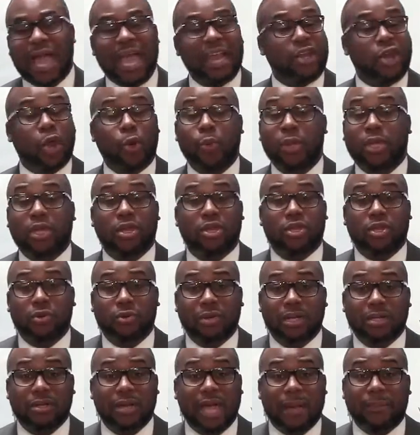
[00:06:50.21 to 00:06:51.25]
I know we can
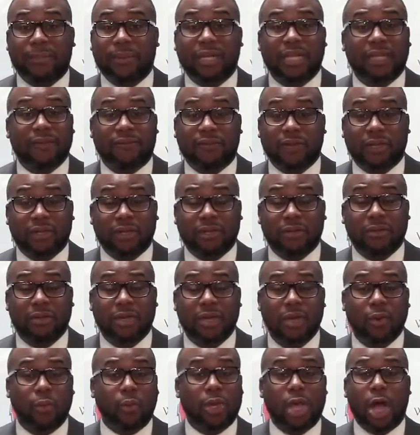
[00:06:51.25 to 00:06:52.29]
do it. I believe in you.
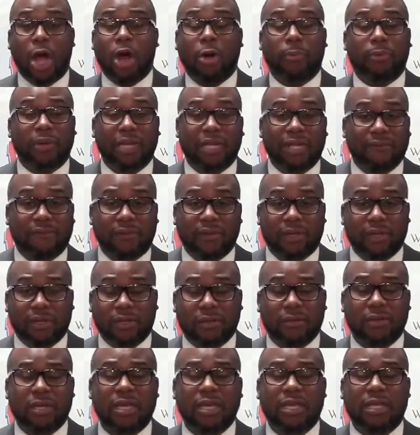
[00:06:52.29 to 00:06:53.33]
We all believe in
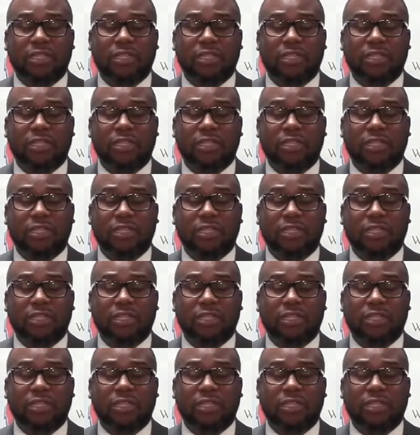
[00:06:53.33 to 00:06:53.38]
you.